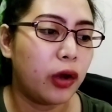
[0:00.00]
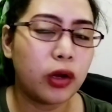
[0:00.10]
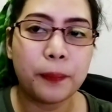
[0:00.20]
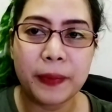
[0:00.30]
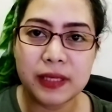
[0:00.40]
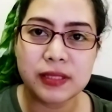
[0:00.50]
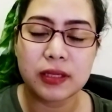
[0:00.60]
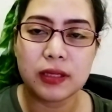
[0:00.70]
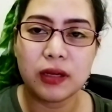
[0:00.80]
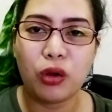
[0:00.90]
her piece
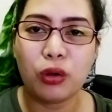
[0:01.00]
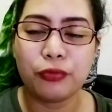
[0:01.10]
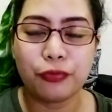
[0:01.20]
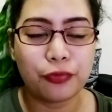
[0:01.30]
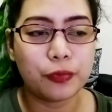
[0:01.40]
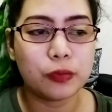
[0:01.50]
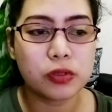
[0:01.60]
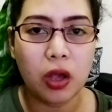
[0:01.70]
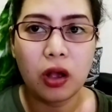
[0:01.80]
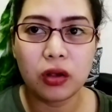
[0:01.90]
of
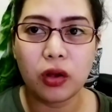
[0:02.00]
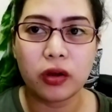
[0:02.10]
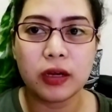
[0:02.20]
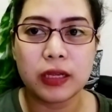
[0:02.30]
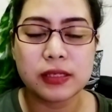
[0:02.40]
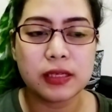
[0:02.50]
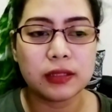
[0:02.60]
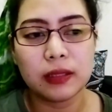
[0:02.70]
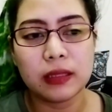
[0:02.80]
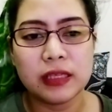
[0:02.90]
song or is
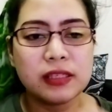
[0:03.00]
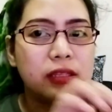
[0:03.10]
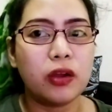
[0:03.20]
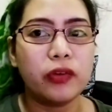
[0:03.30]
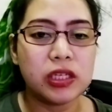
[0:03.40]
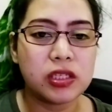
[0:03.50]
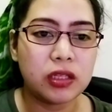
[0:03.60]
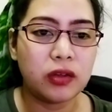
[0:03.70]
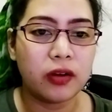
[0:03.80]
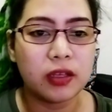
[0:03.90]
it is it the
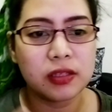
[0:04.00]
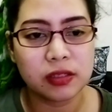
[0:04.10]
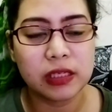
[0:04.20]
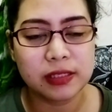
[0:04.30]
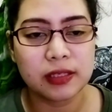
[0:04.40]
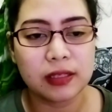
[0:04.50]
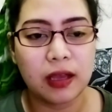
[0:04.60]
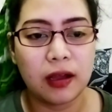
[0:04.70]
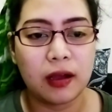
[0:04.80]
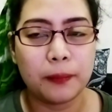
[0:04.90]
original or it is it
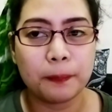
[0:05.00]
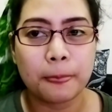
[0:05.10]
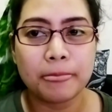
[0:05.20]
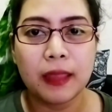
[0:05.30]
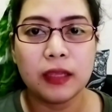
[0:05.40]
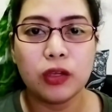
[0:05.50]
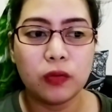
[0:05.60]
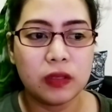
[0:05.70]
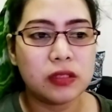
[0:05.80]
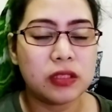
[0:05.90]
um you
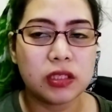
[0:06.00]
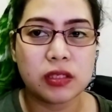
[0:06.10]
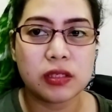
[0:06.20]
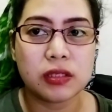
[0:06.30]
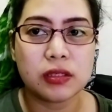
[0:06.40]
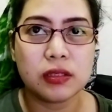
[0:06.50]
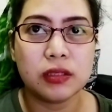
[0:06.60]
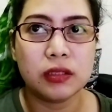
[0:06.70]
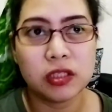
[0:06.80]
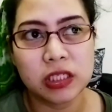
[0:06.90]
know it's just
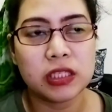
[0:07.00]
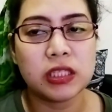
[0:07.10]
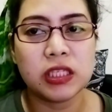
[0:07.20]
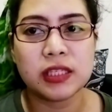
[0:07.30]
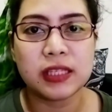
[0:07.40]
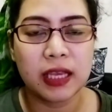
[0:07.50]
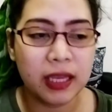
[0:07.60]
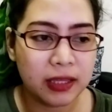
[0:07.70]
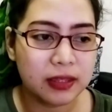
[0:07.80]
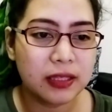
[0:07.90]
she's just
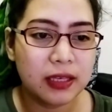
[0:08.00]
sing it